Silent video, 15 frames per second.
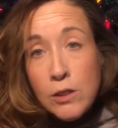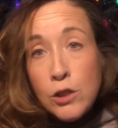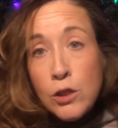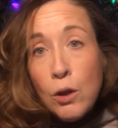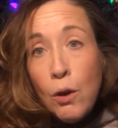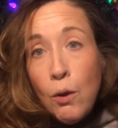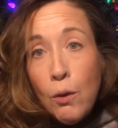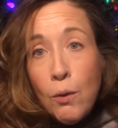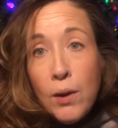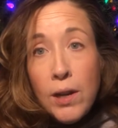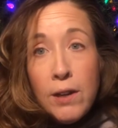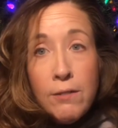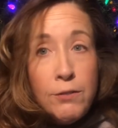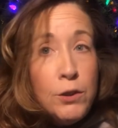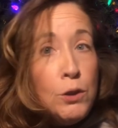So
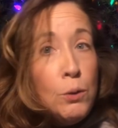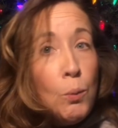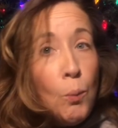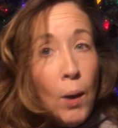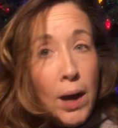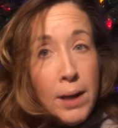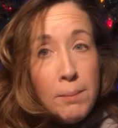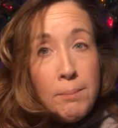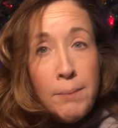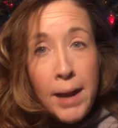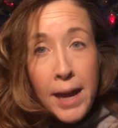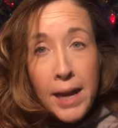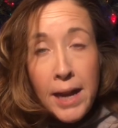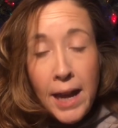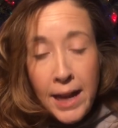if you want a
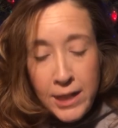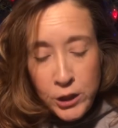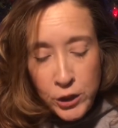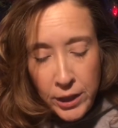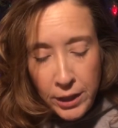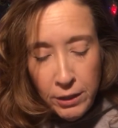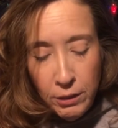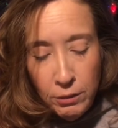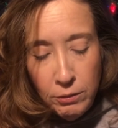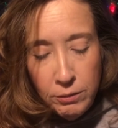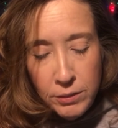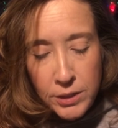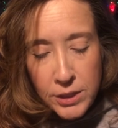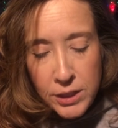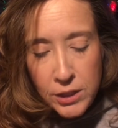matte eyeshadow
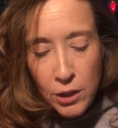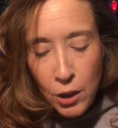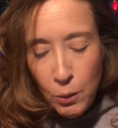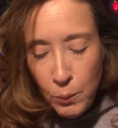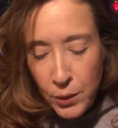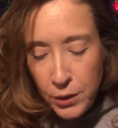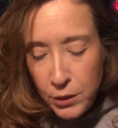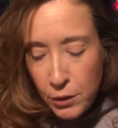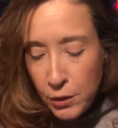to start with,